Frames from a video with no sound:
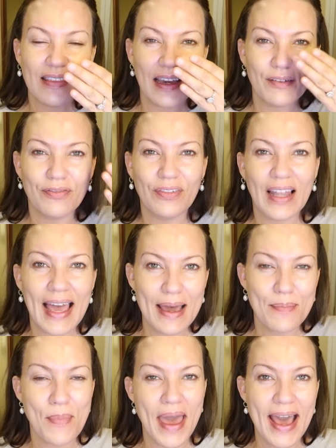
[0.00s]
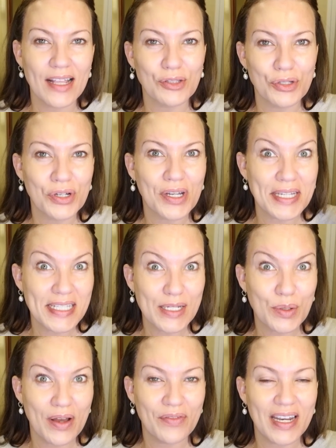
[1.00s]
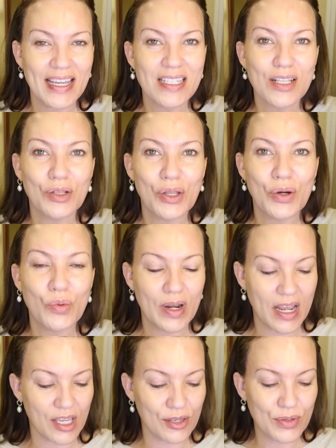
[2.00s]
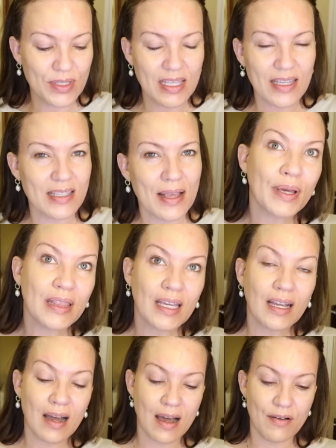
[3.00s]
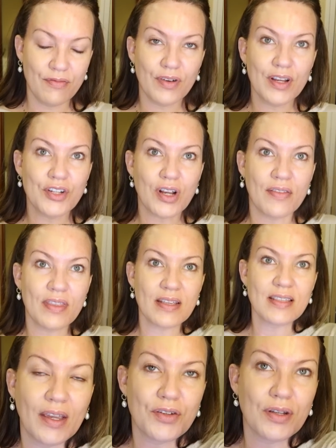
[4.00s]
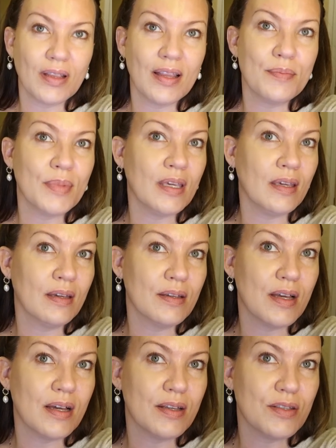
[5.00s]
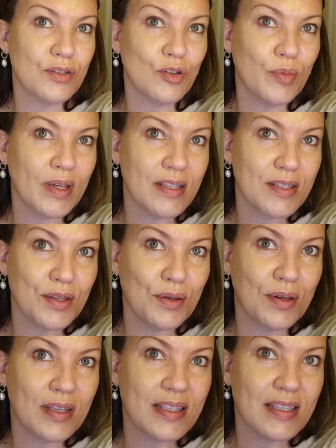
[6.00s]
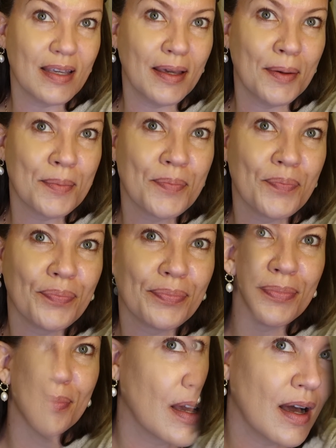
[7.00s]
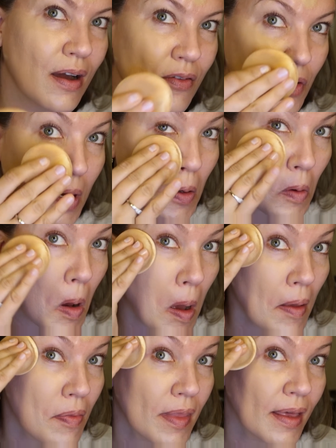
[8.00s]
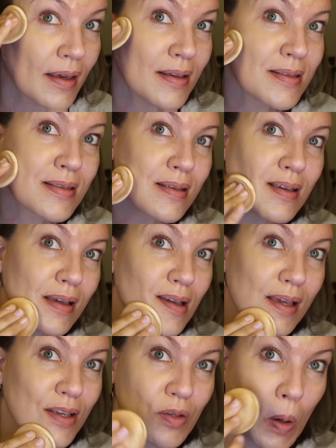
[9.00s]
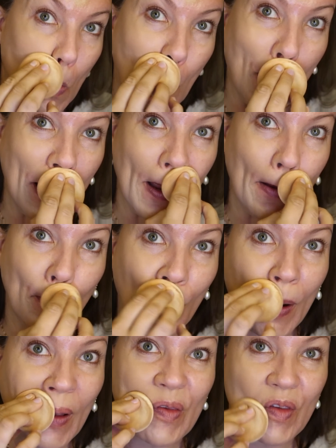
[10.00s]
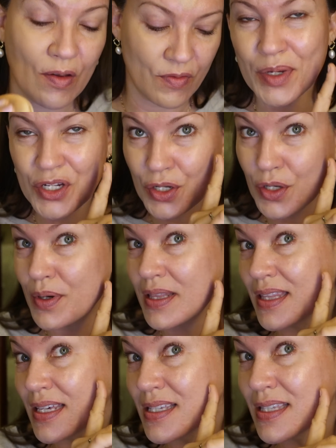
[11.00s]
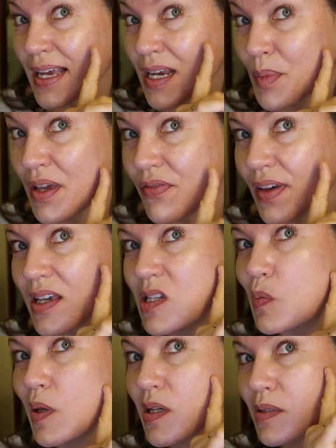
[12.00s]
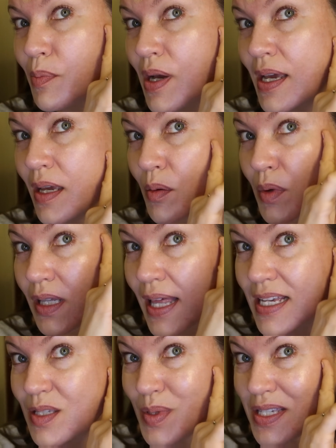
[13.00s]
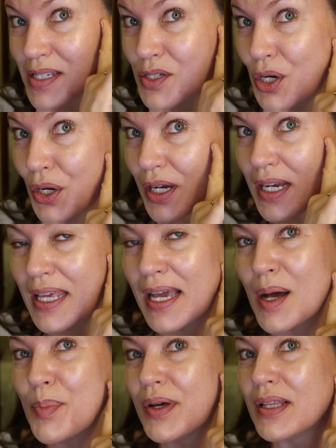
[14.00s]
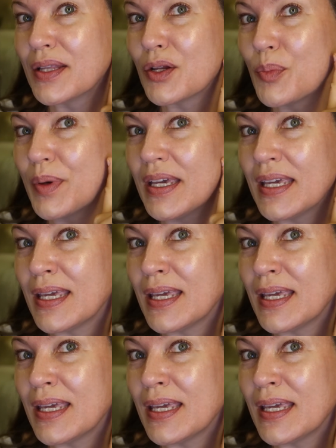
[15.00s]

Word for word: that flat matte look. I still have a nice glow when I use this, but the coverage on this, actually let me uh, zoom in so you can see. So the coverage on this quite impressive. Let me show you on this side of my face because my melasma is darkening up a little bit